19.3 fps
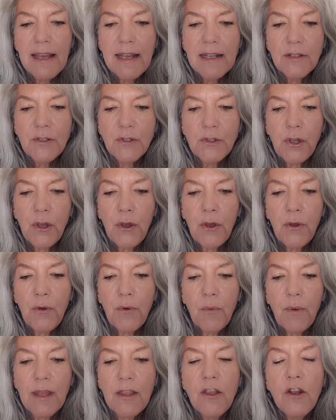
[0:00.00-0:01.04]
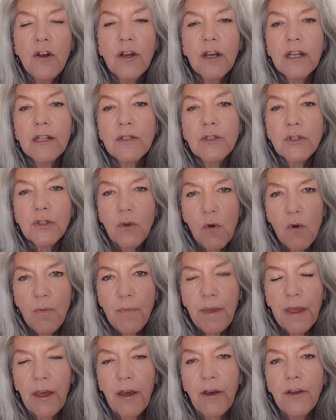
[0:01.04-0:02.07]
So when you look at
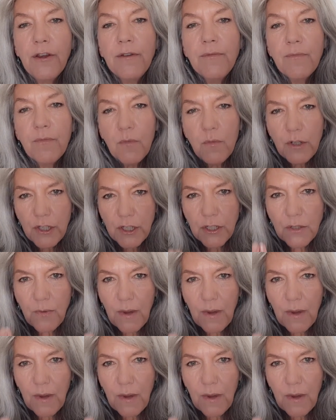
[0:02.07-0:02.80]
Scorpio, which is